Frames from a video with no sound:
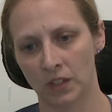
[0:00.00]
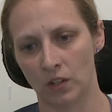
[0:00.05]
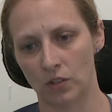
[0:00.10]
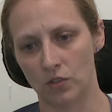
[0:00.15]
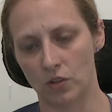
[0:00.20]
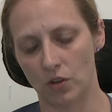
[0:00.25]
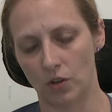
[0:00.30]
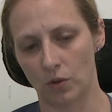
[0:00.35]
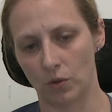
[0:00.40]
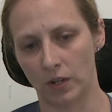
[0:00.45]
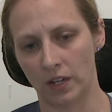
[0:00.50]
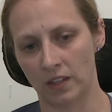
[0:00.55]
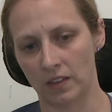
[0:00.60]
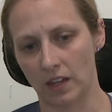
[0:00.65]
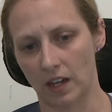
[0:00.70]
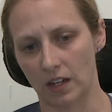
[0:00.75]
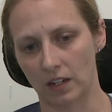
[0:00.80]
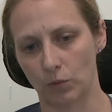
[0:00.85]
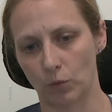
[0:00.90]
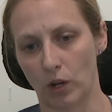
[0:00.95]
knowing
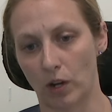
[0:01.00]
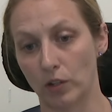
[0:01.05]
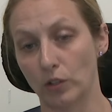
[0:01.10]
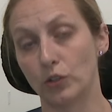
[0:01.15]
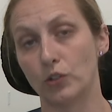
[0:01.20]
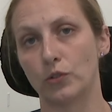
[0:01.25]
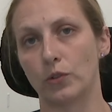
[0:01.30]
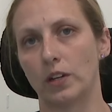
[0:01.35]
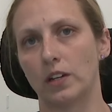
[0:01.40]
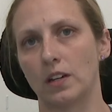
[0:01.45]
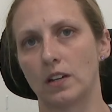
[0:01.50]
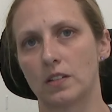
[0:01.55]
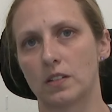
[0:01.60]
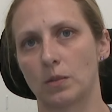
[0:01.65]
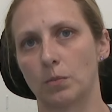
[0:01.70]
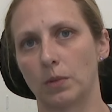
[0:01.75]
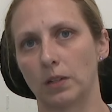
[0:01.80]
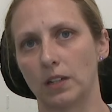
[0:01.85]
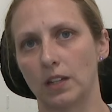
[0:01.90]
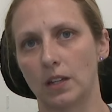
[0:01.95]
that while you're training
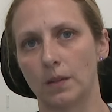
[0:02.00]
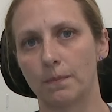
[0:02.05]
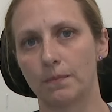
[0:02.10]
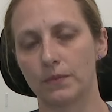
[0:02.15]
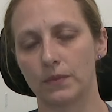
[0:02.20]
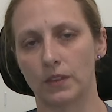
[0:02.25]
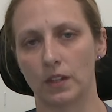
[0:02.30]
somebody,